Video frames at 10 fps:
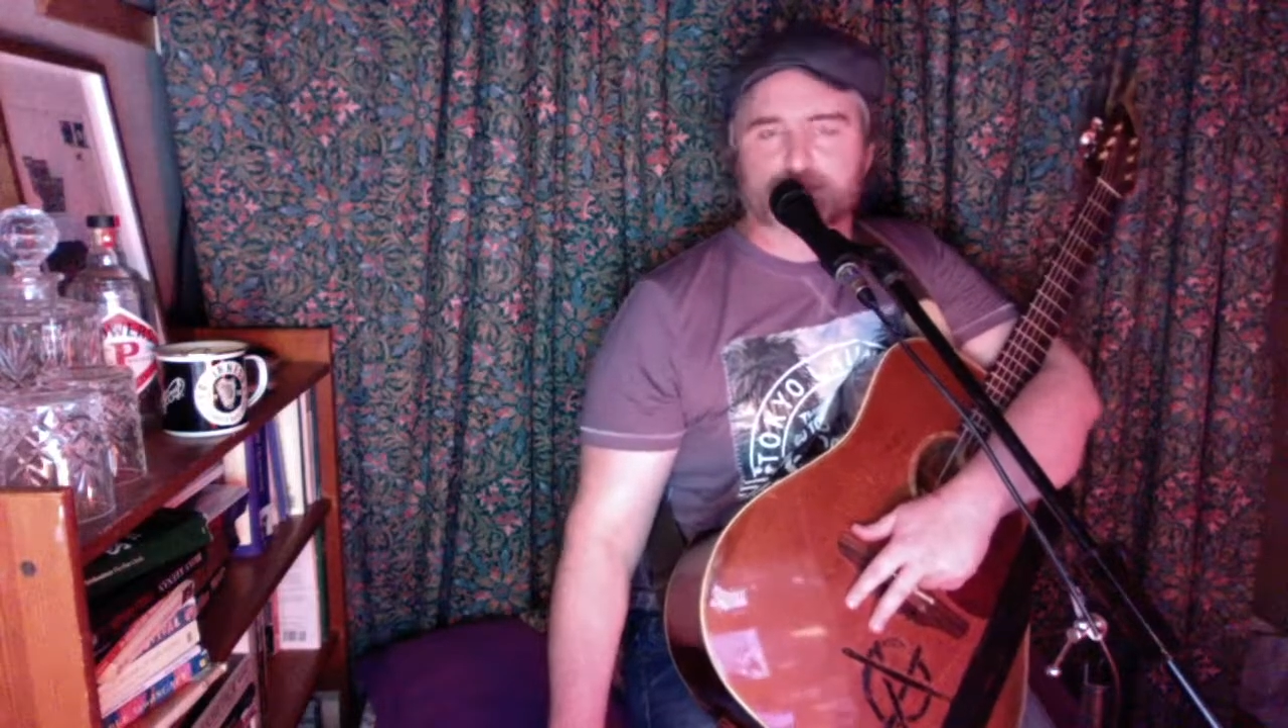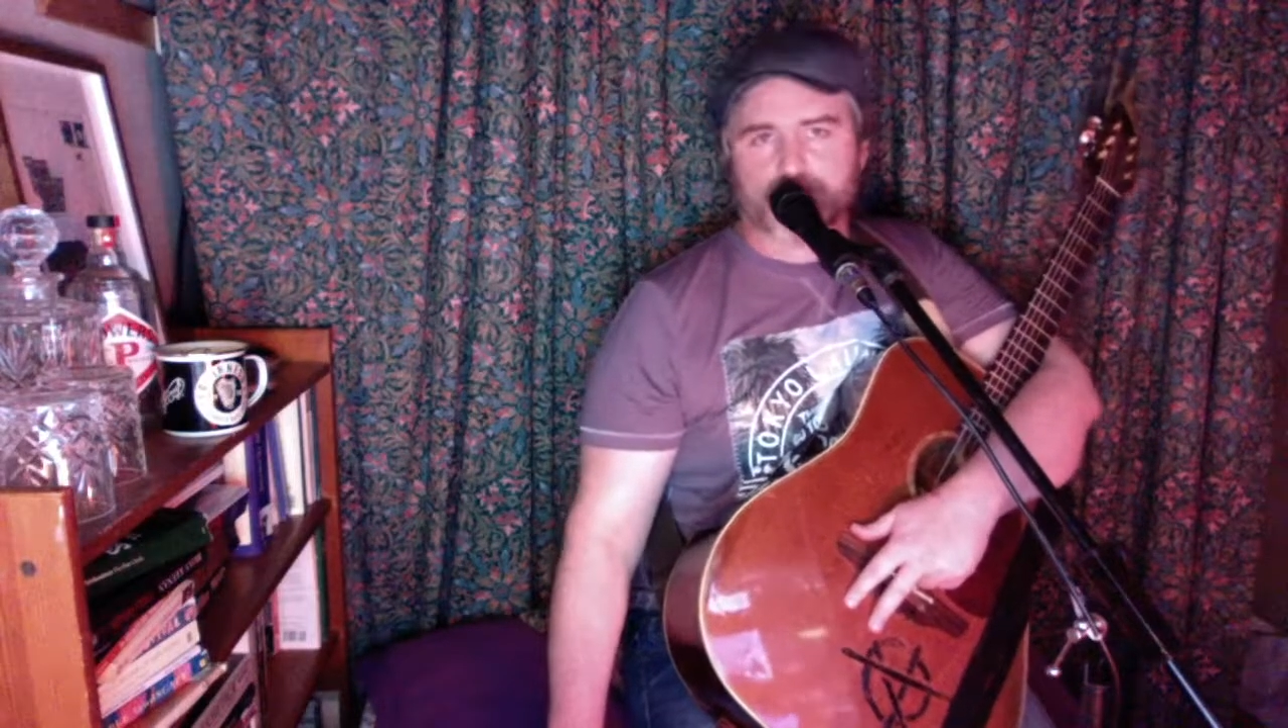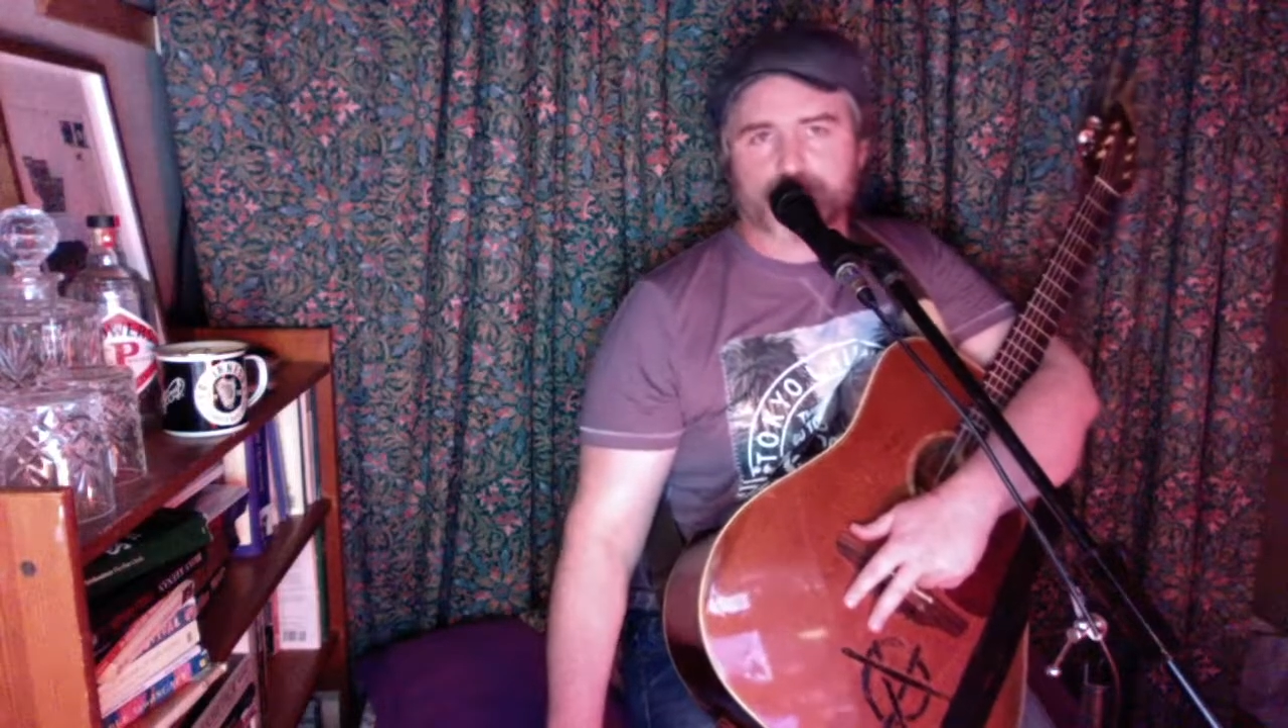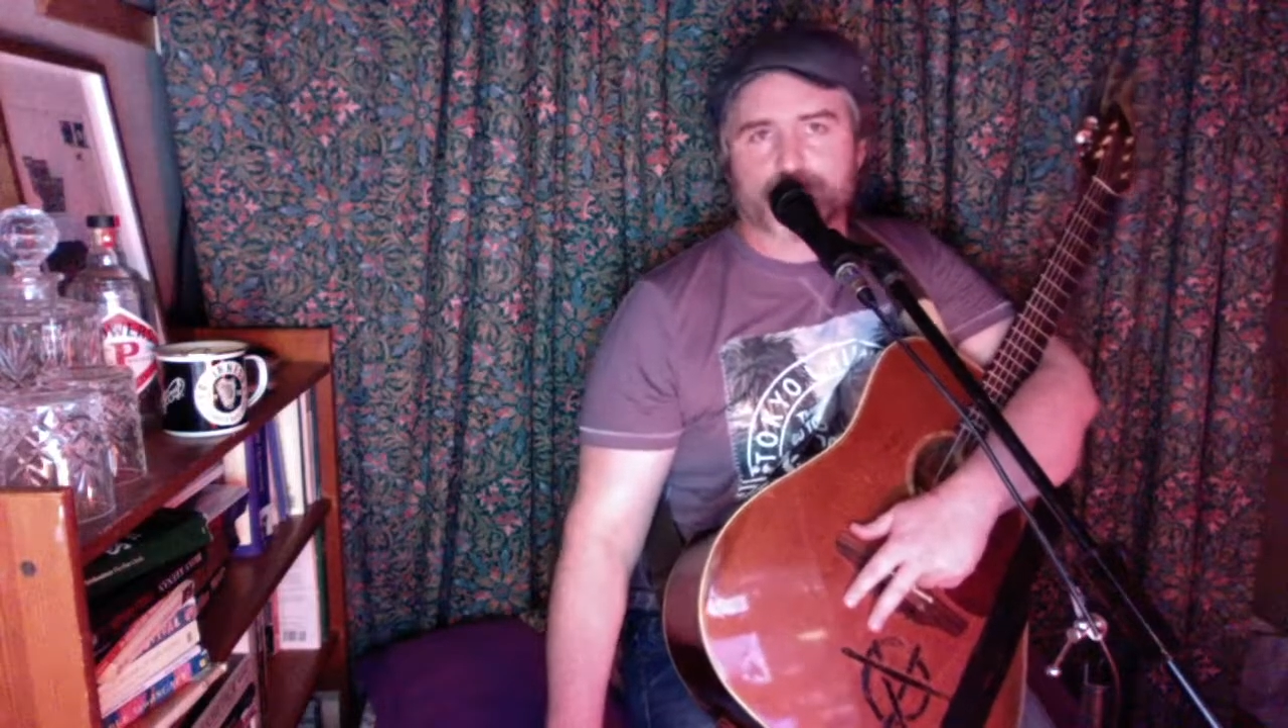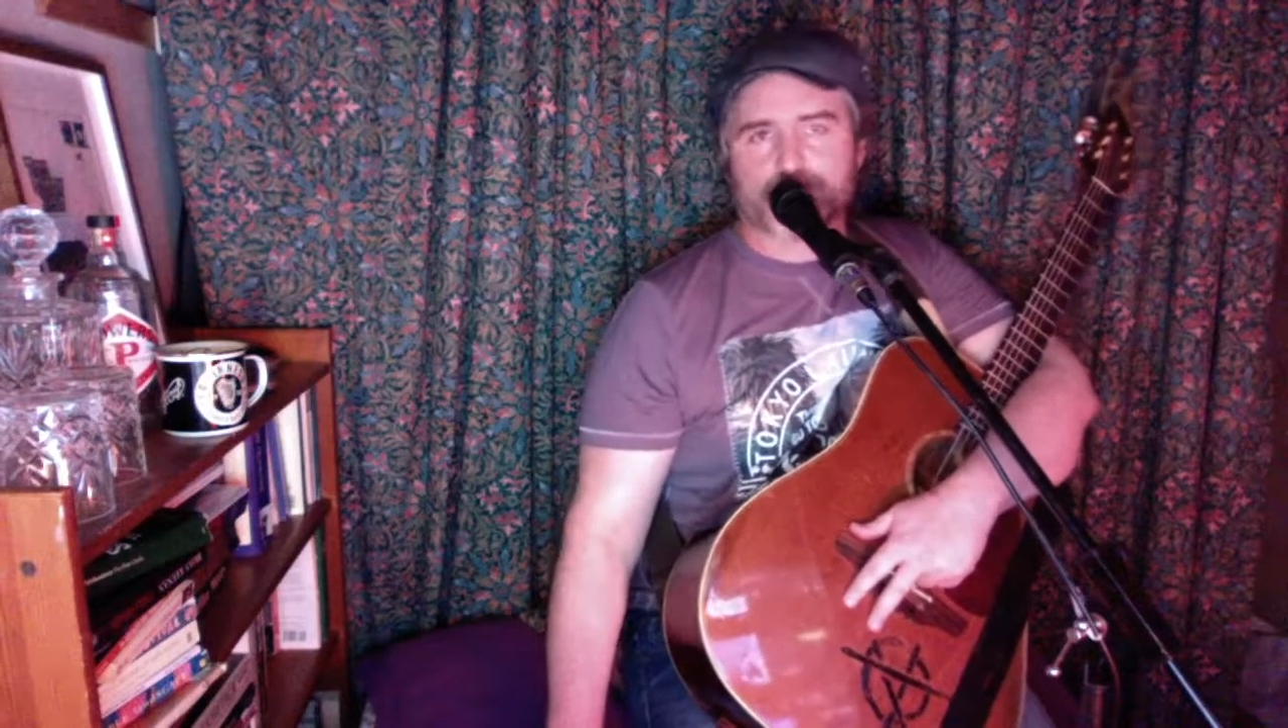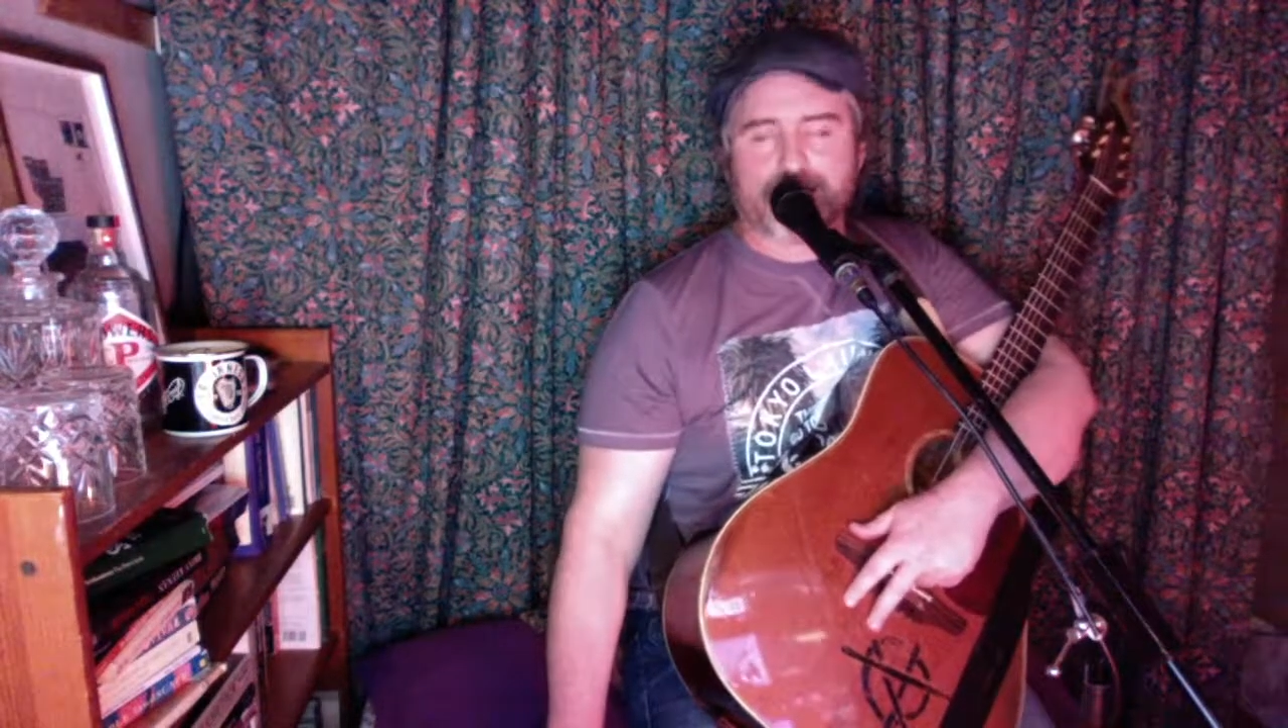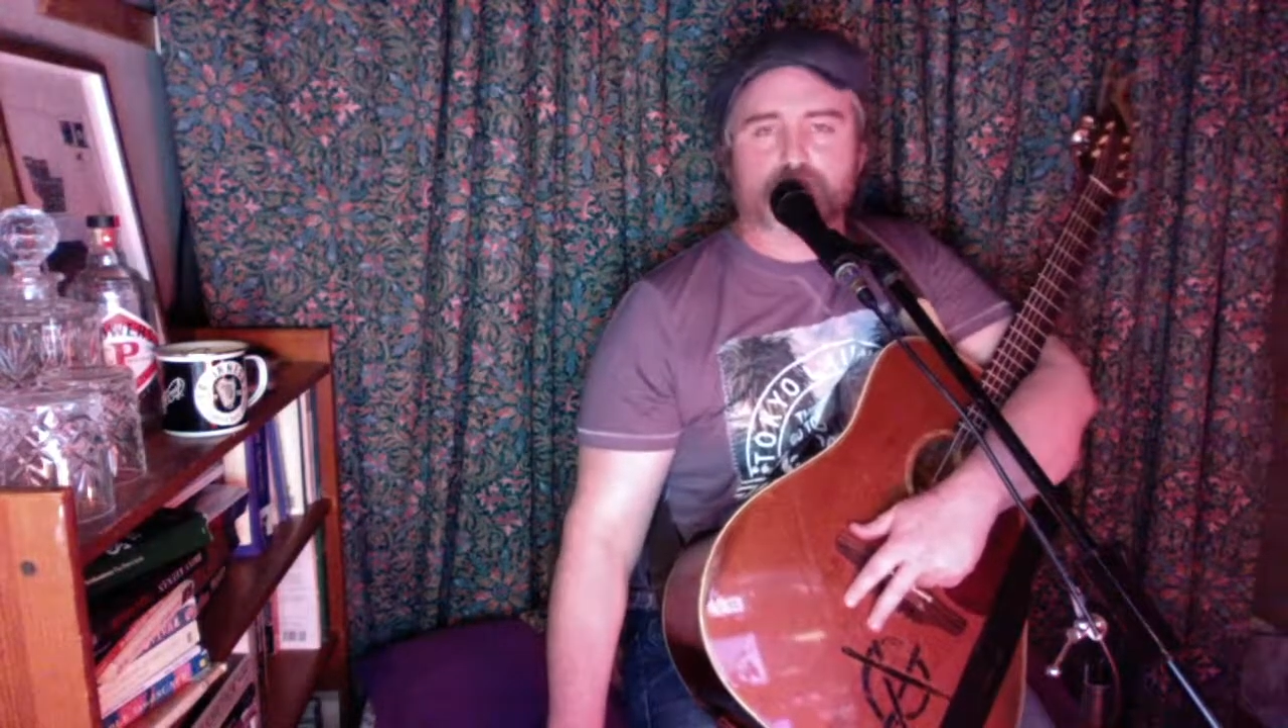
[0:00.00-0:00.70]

like fellow